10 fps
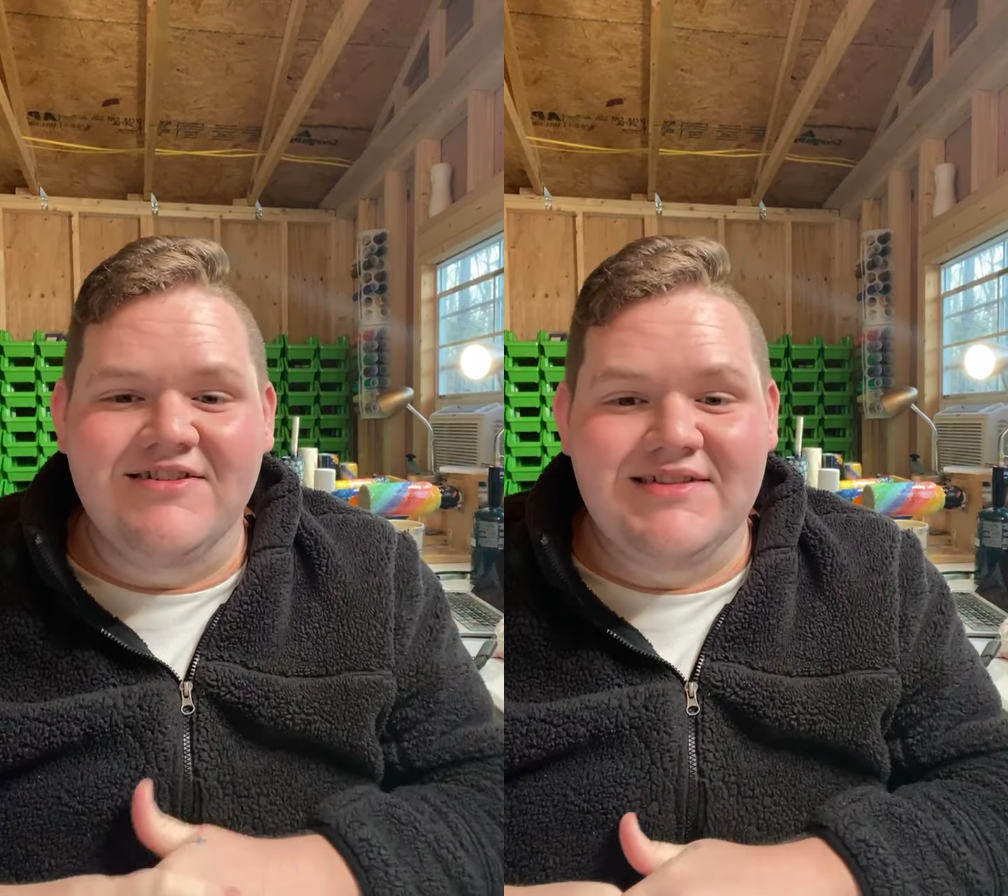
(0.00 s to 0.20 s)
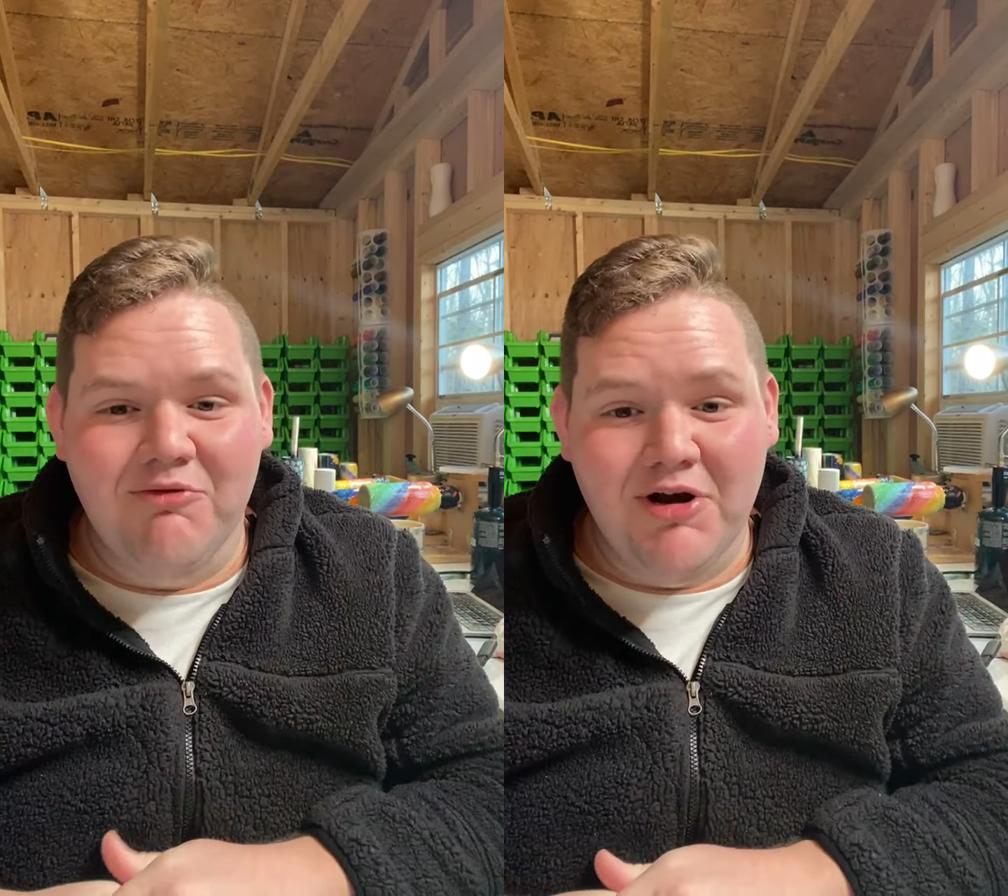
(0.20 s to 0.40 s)

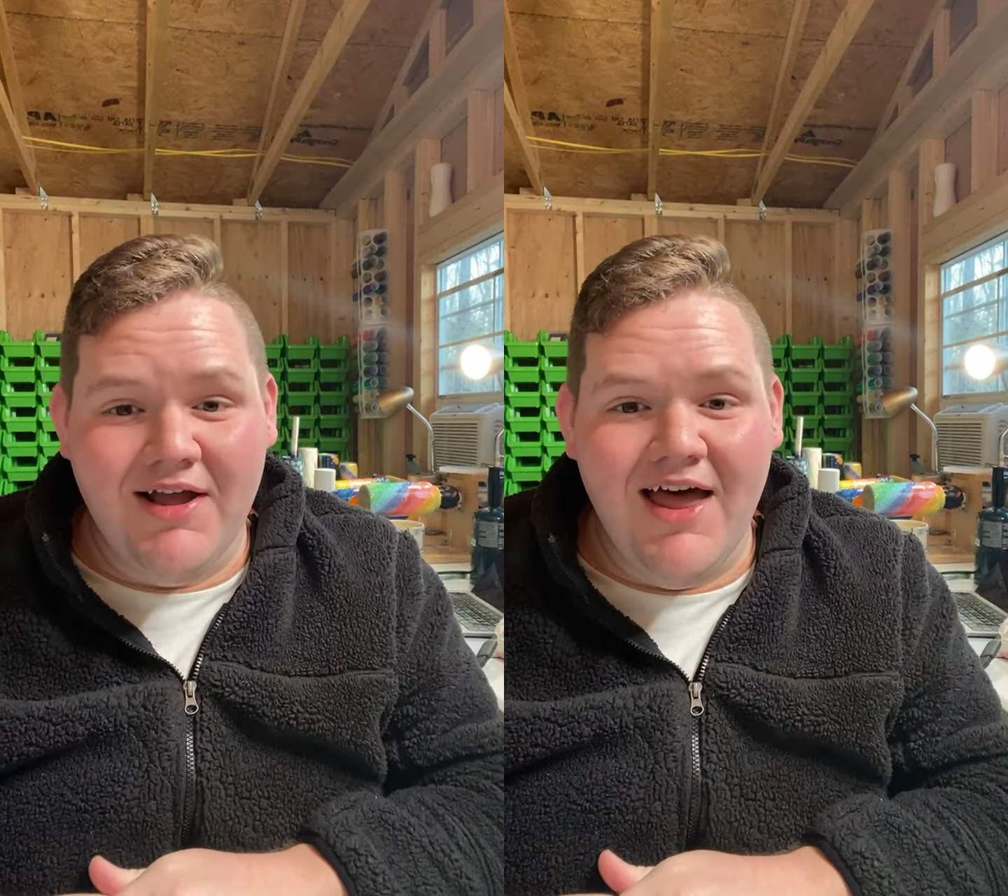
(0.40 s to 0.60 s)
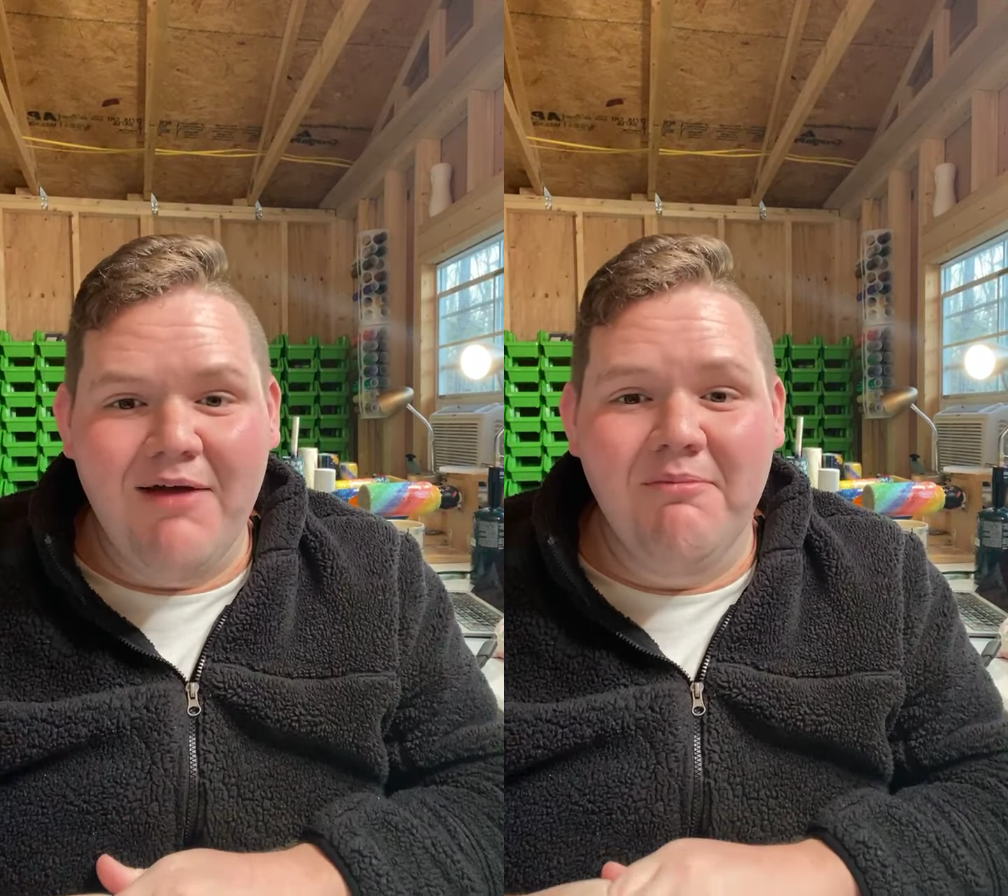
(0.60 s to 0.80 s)
us, I want a
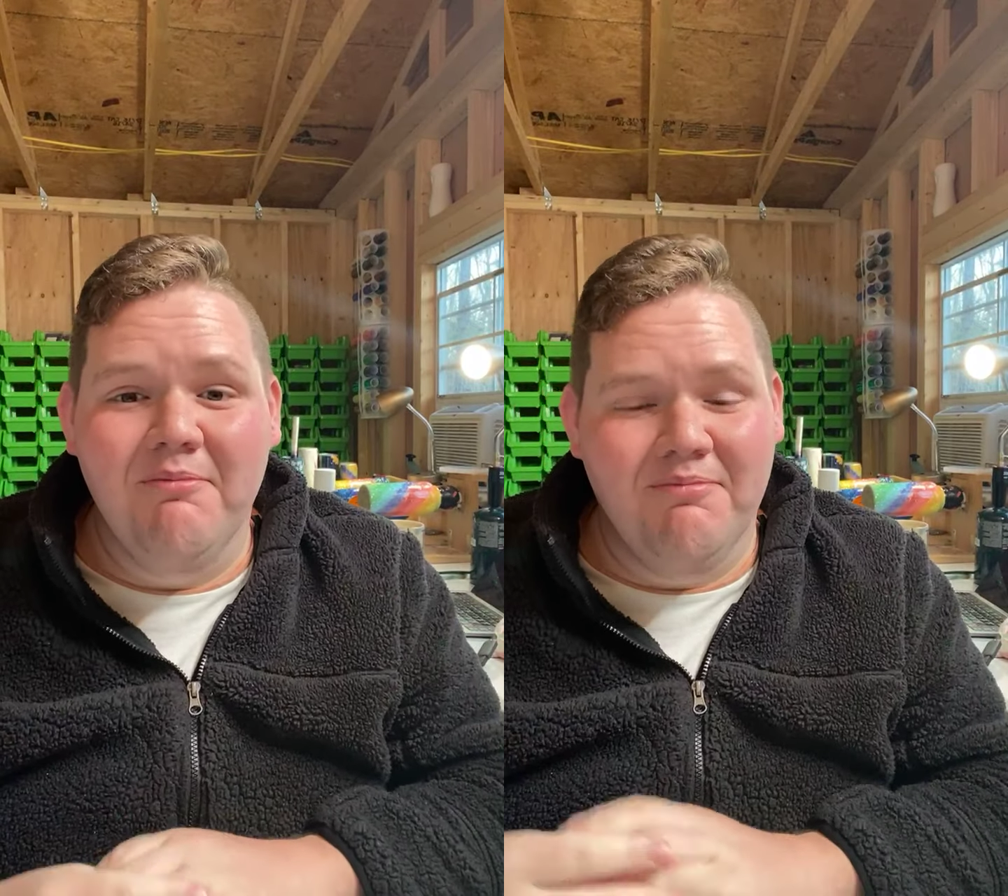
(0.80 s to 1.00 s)
cup.